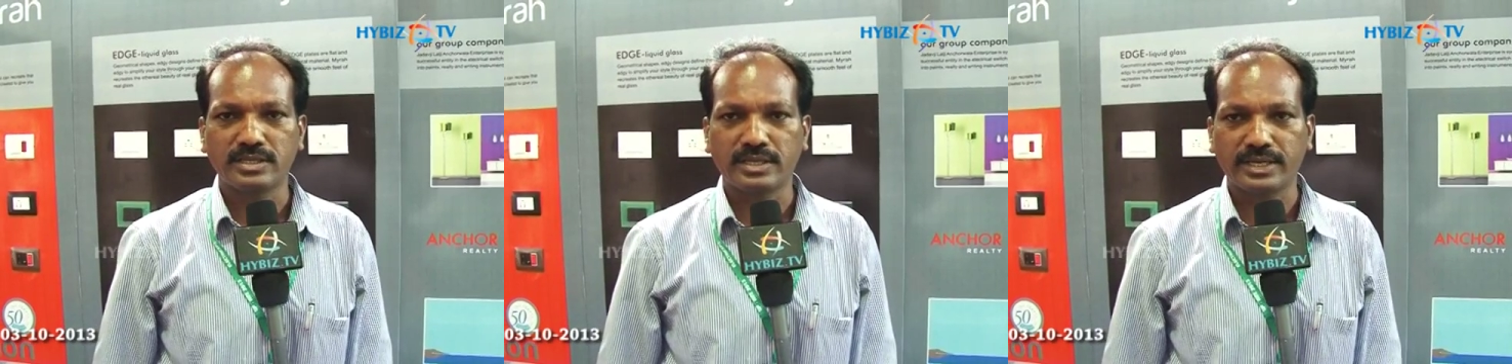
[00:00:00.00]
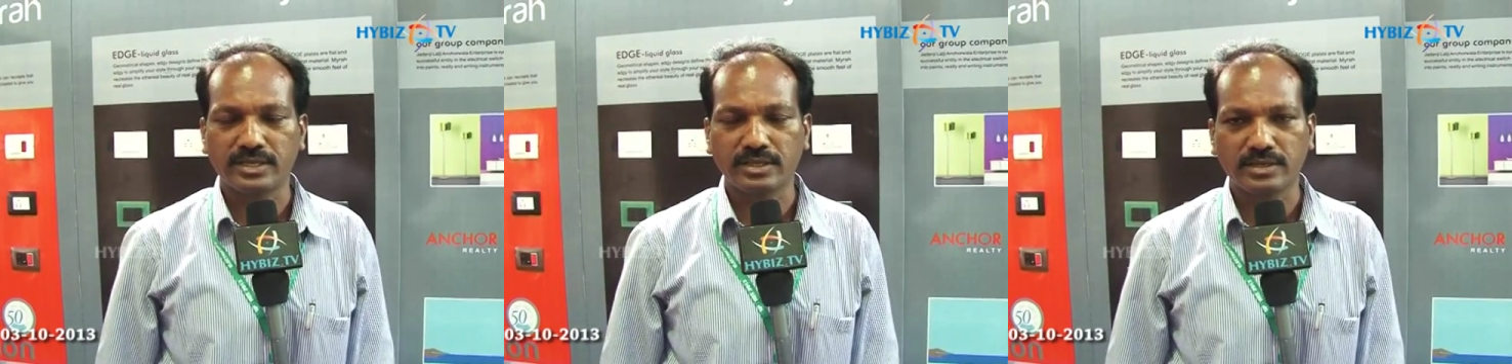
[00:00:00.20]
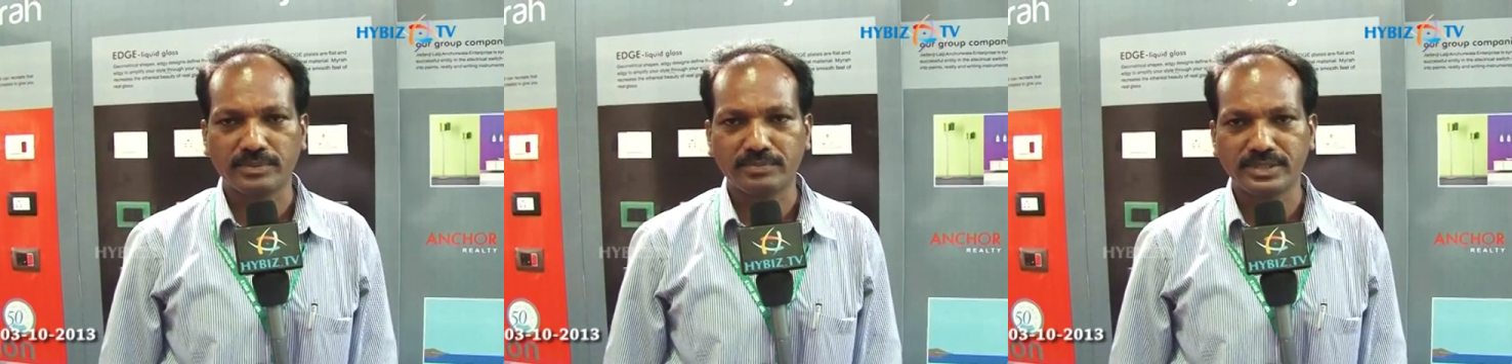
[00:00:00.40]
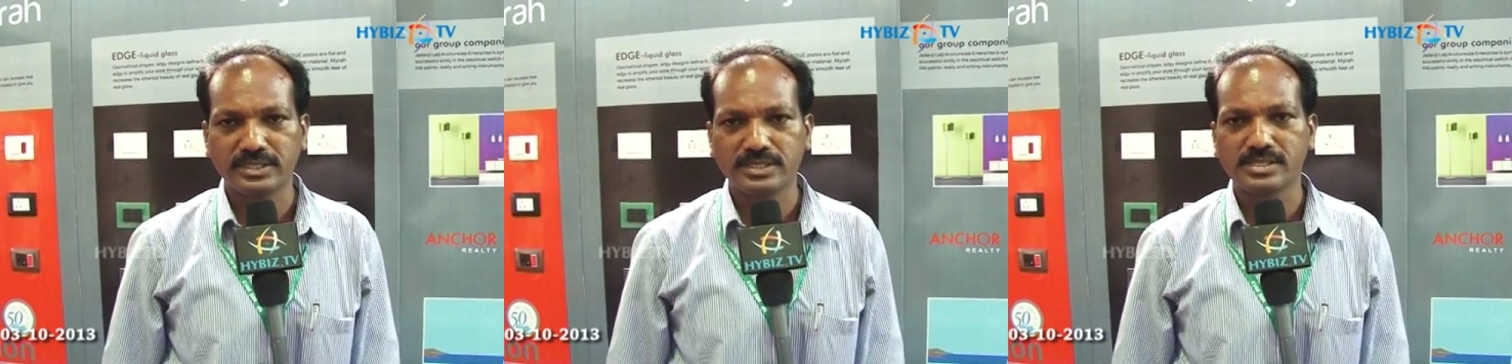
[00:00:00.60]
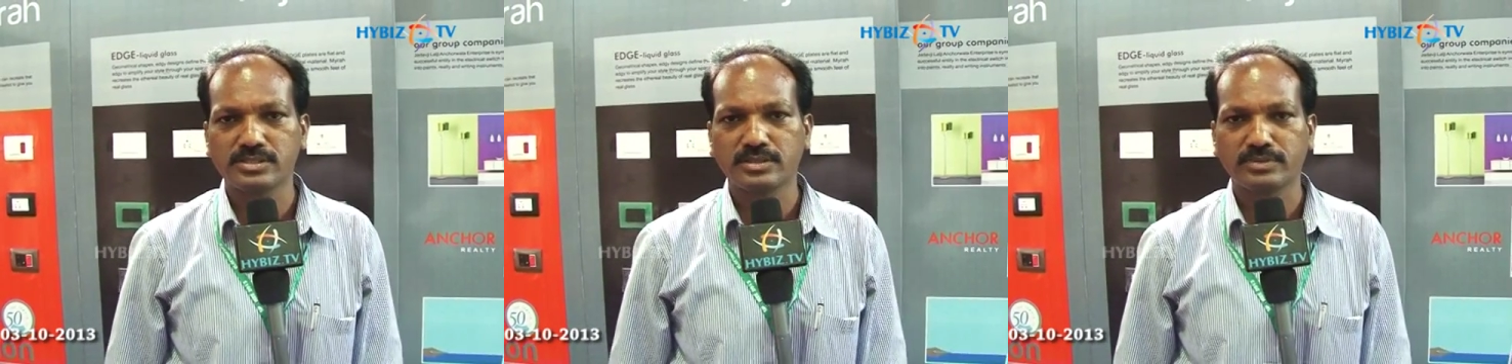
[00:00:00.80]
And the company
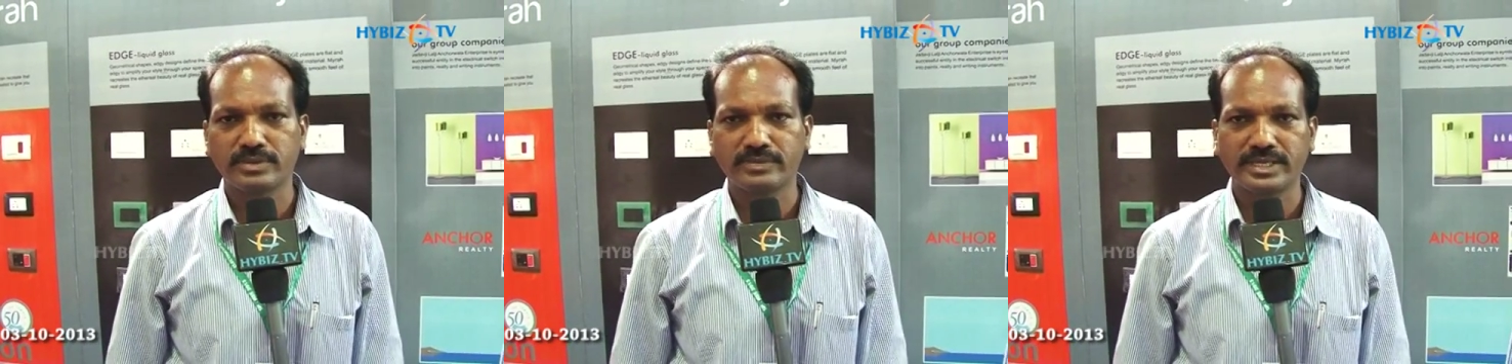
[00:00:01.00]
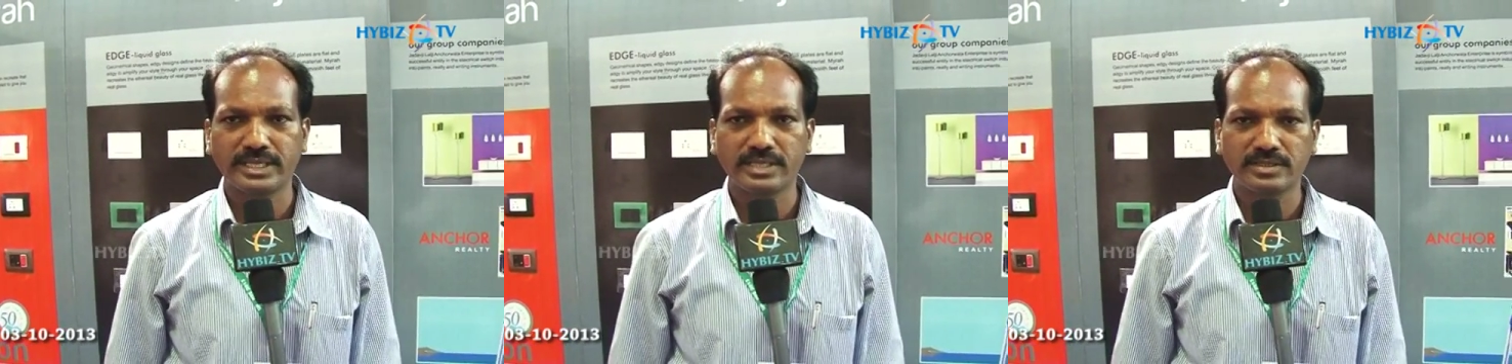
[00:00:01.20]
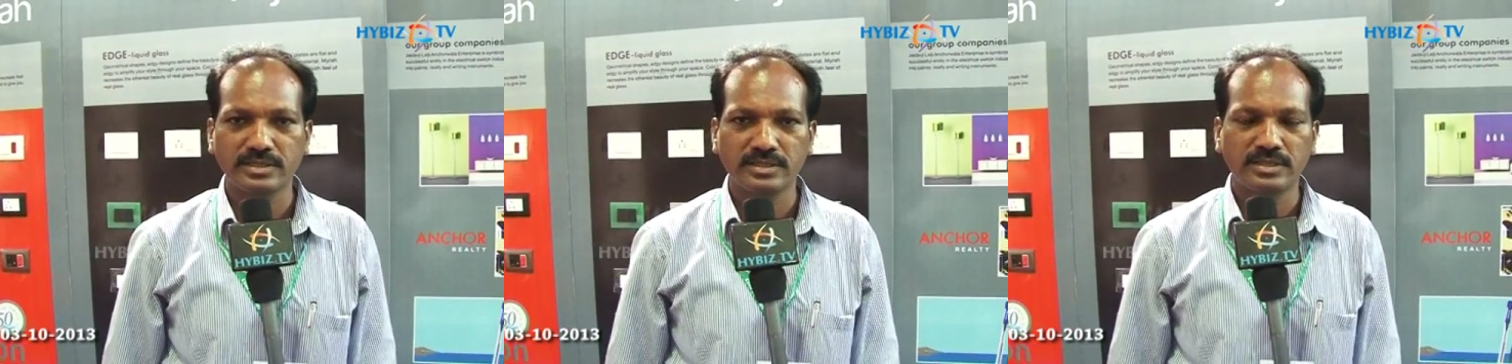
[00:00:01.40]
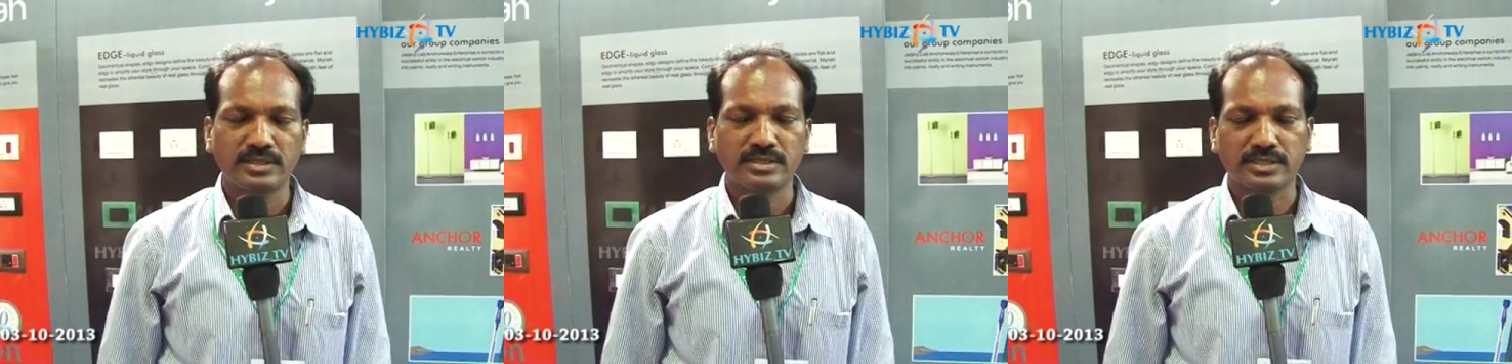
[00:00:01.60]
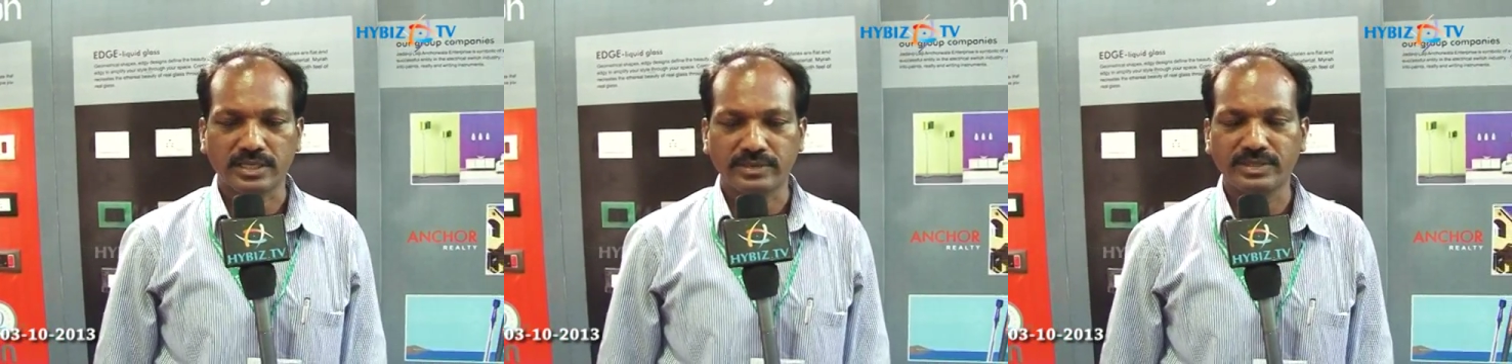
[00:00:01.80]
is also providing
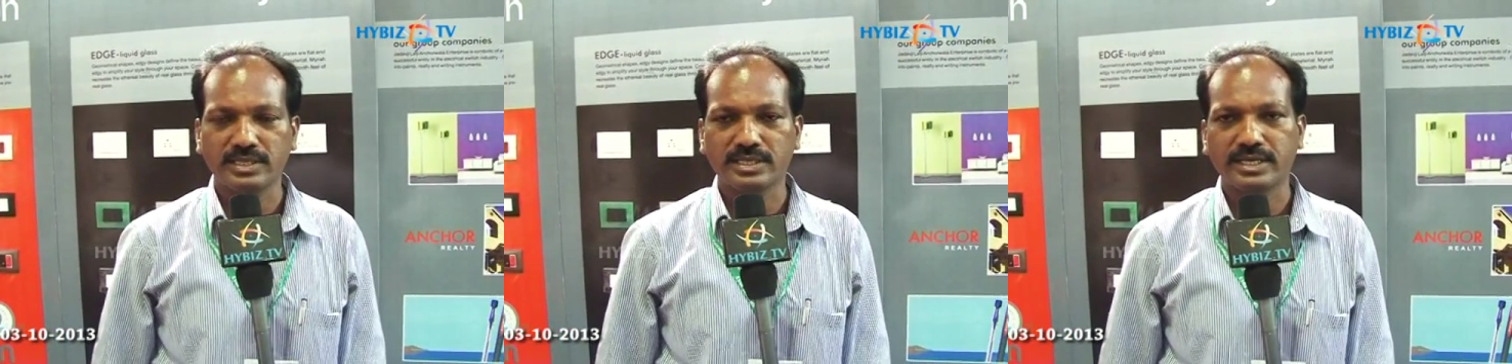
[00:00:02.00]
the giving the